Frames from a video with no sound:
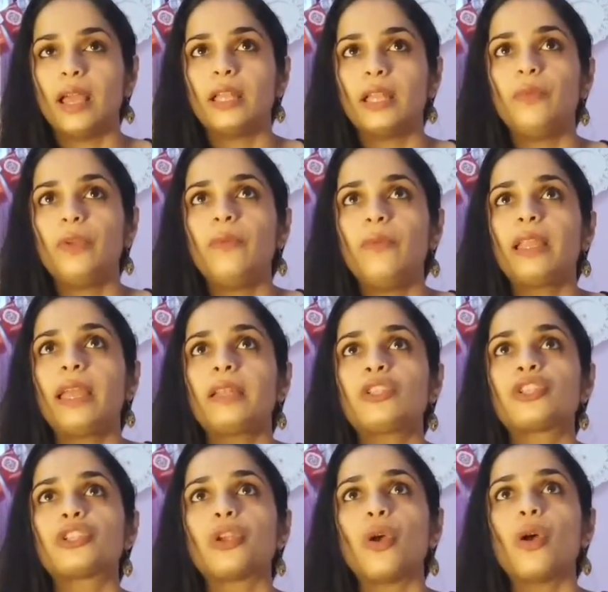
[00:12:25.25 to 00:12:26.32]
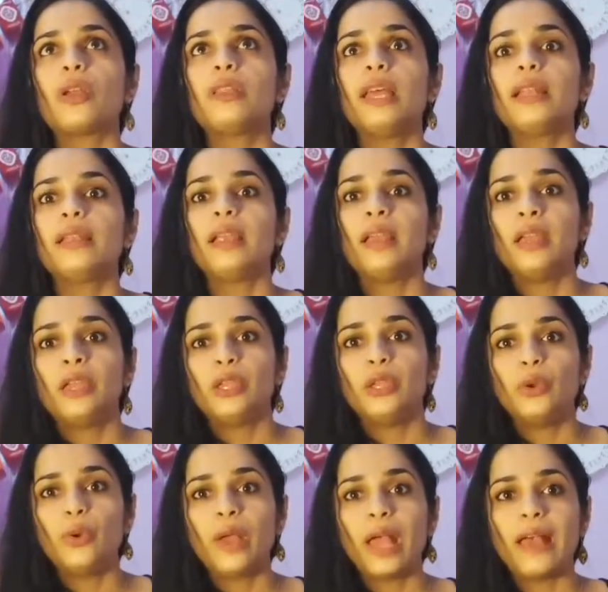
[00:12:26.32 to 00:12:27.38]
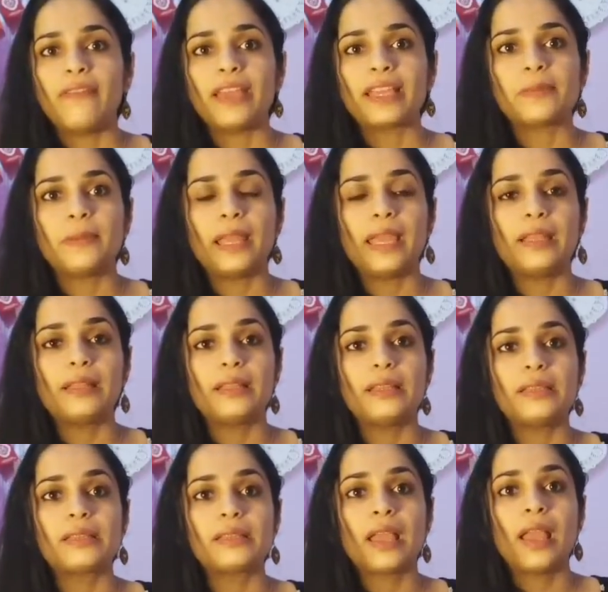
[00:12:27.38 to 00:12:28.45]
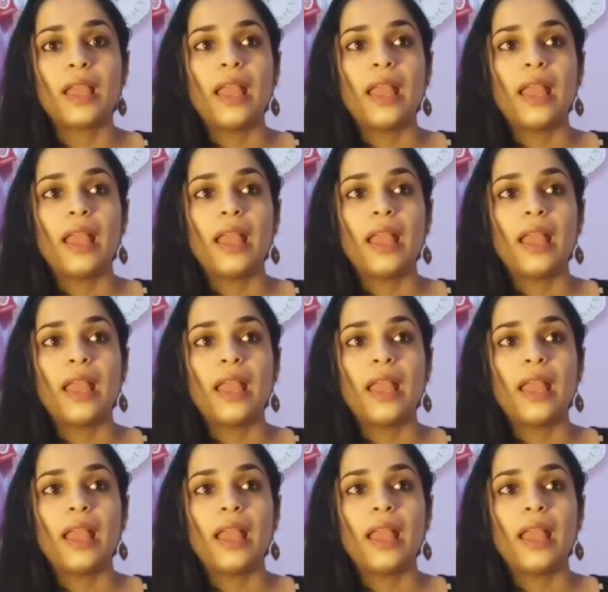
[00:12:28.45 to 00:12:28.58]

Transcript: and we will get shocked that you have explained this,